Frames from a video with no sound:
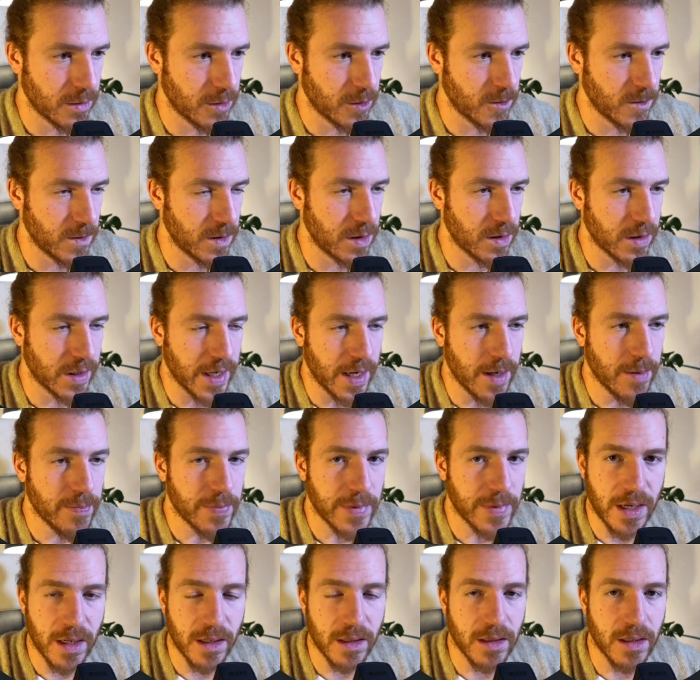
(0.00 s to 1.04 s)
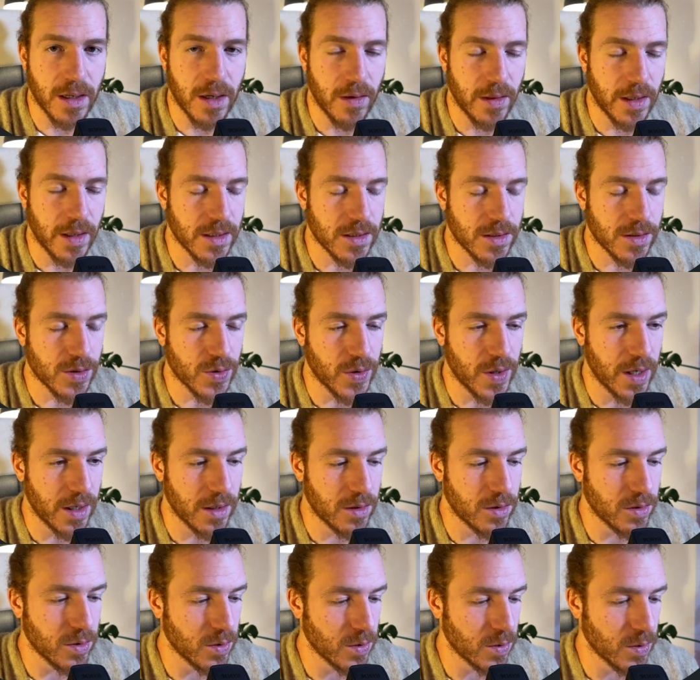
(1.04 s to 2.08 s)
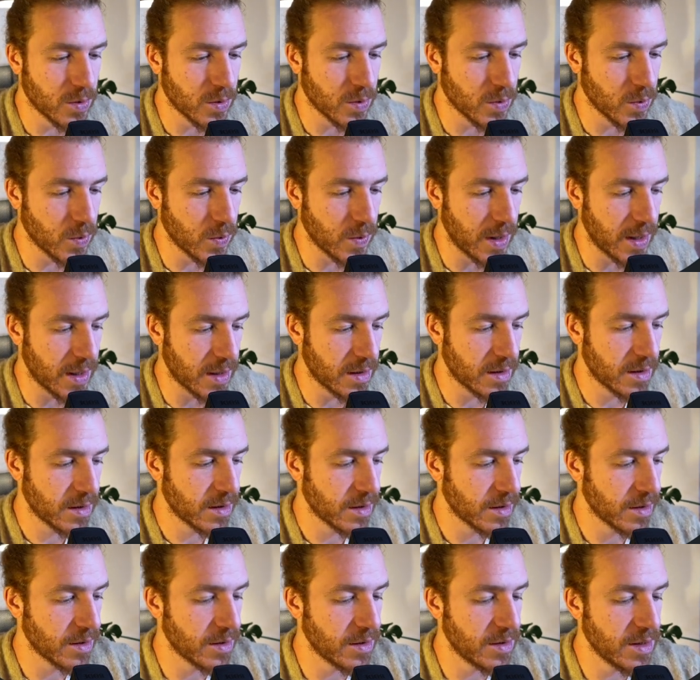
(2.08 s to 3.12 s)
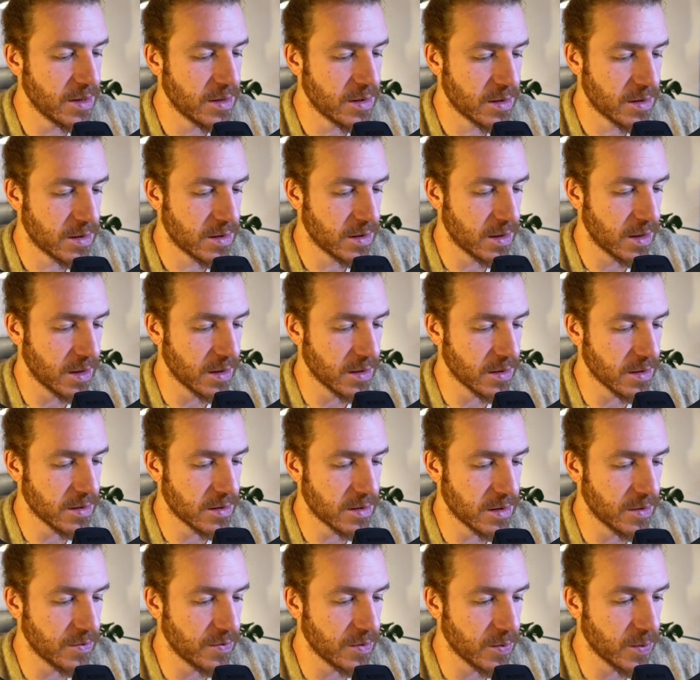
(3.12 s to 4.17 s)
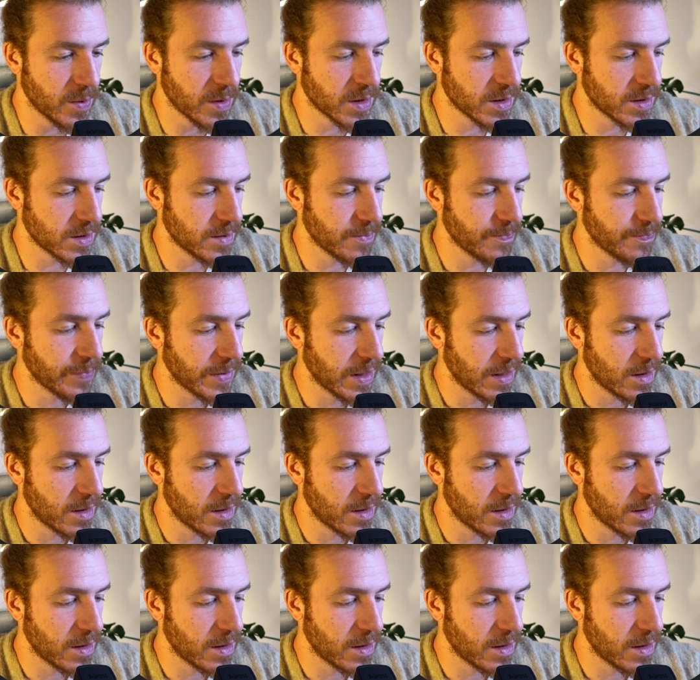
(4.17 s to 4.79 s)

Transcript: Okay, and now let's try to run this and see if it works.